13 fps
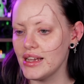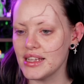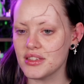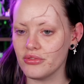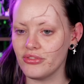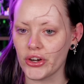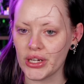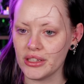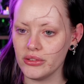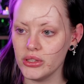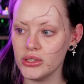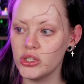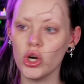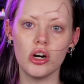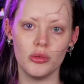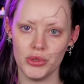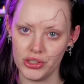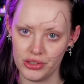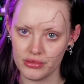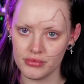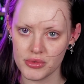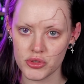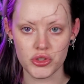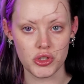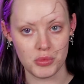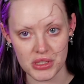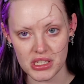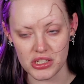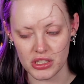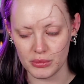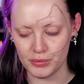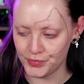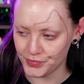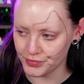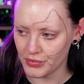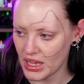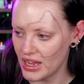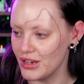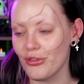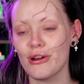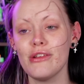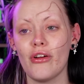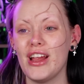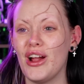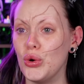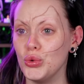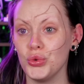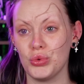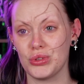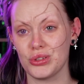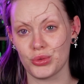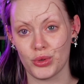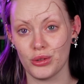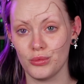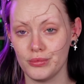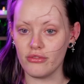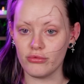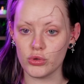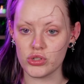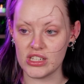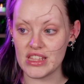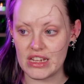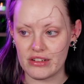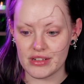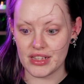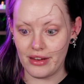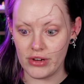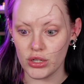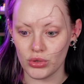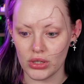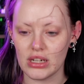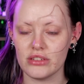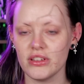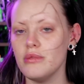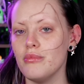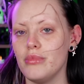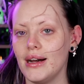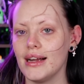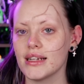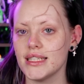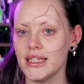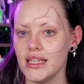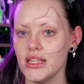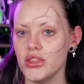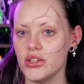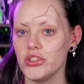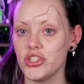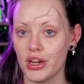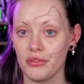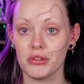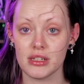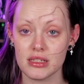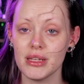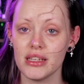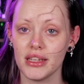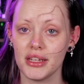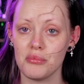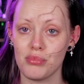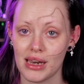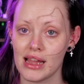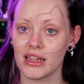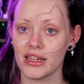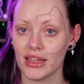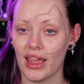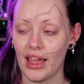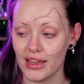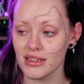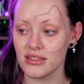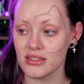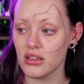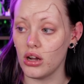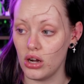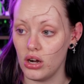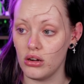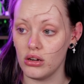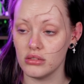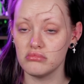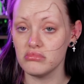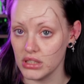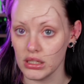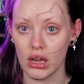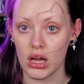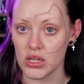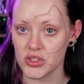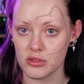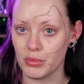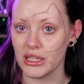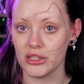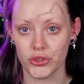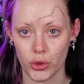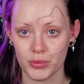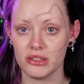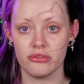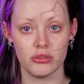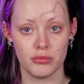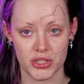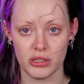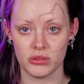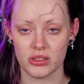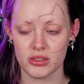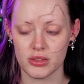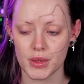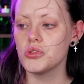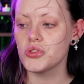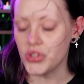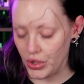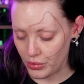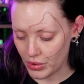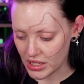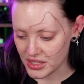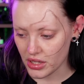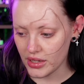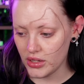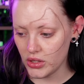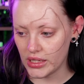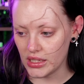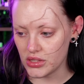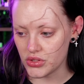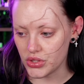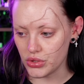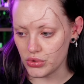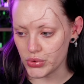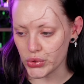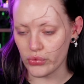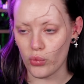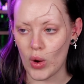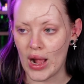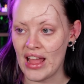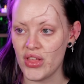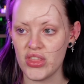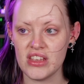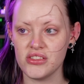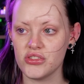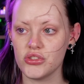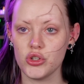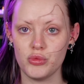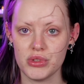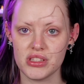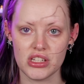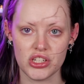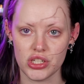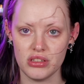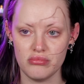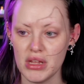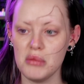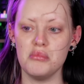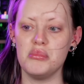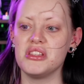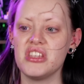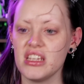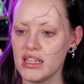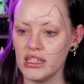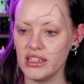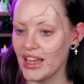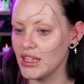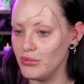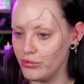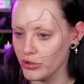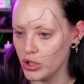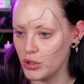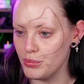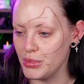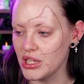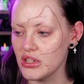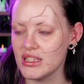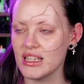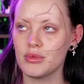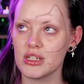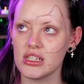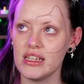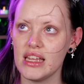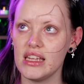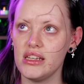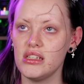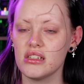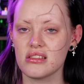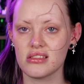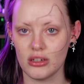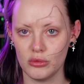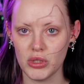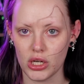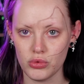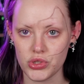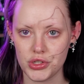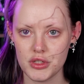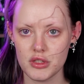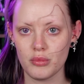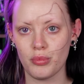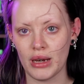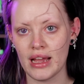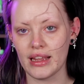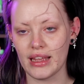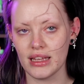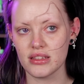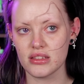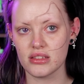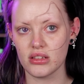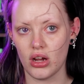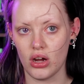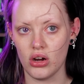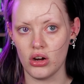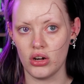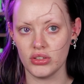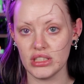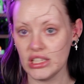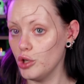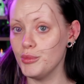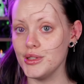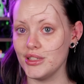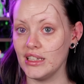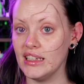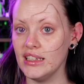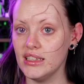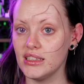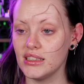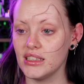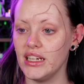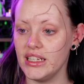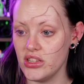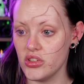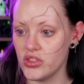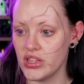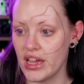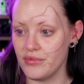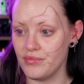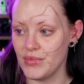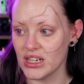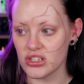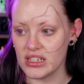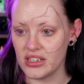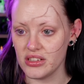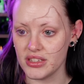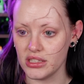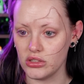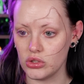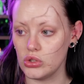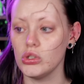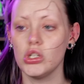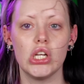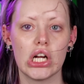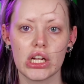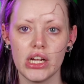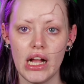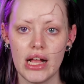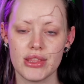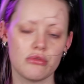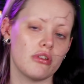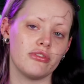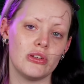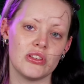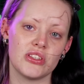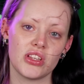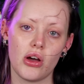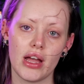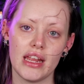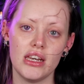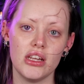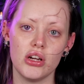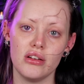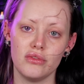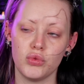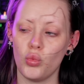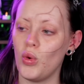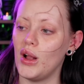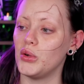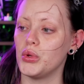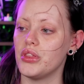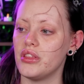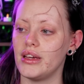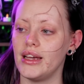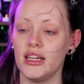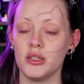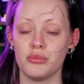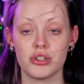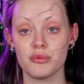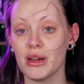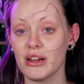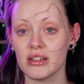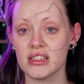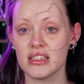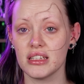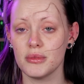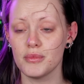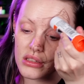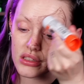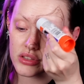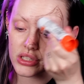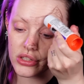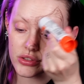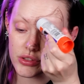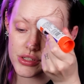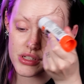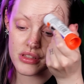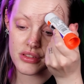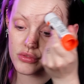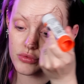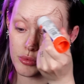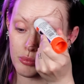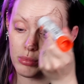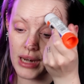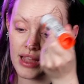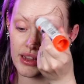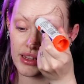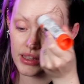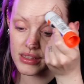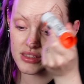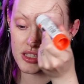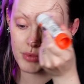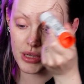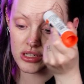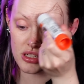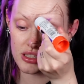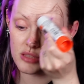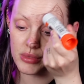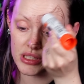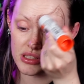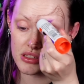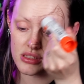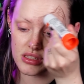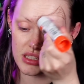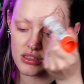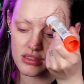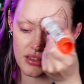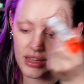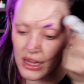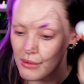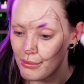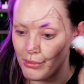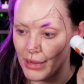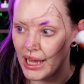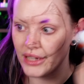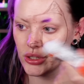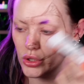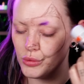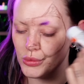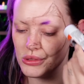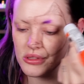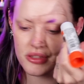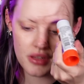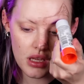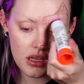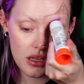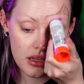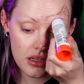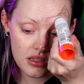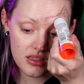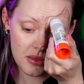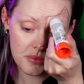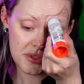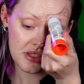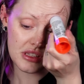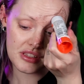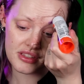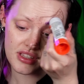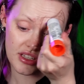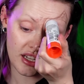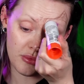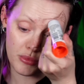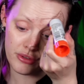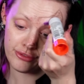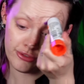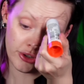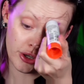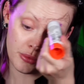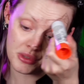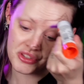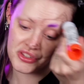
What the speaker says: It's a very common superstition. And a very, very old one as well. Unfortunately, there is a real-life impact in that, generally speaking, black cats are the last to be adopted from shelters. So, I started looking into sort of where this superstition in particular came from, because especially in some cultures, black cats are the opposite, and that they're actually considered good luck, and they're often a sign of wealth and prosperity. Now, the origins of black cats especially being seen as, like, bad omens seems to stem from